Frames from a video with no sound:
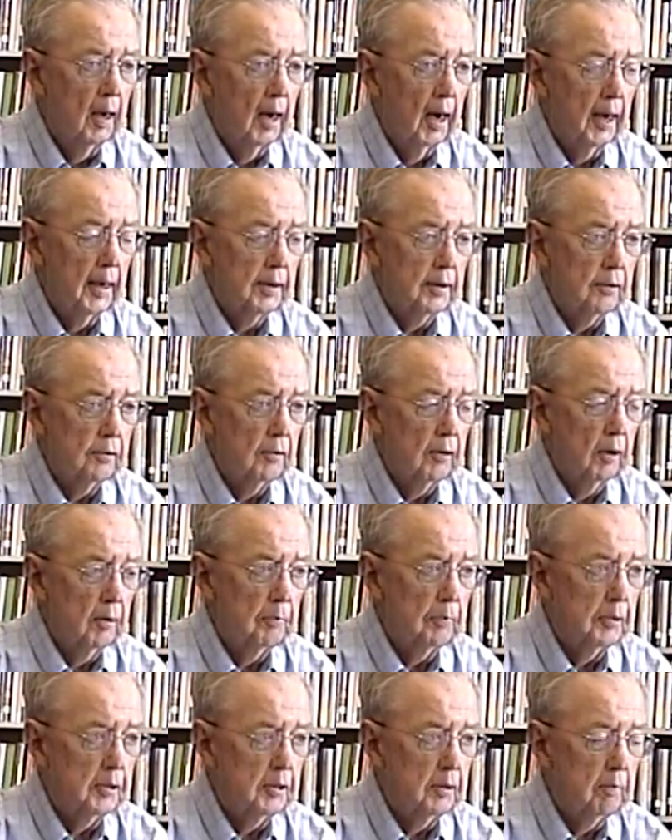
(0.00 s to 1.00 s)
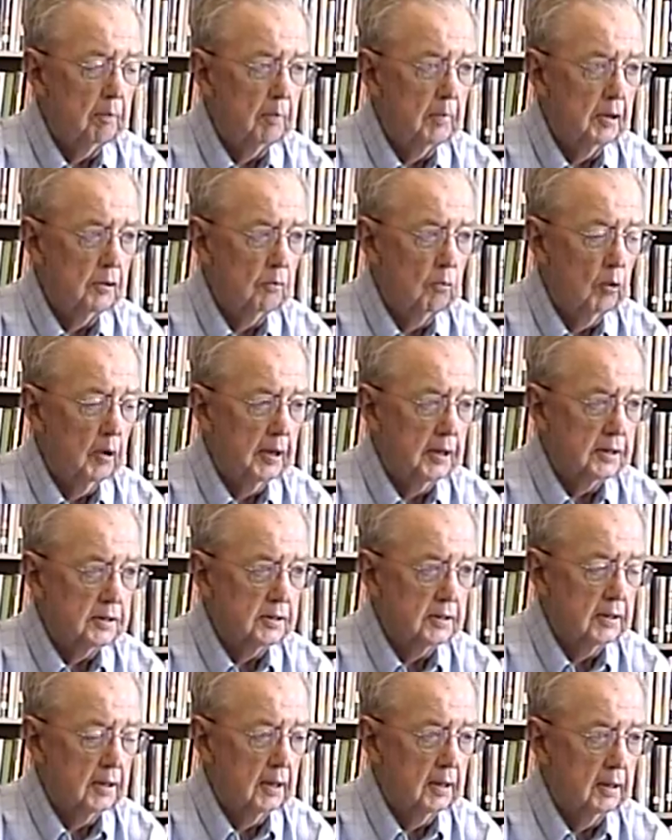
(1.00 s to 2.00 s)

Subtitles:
I grew up in the Midwest.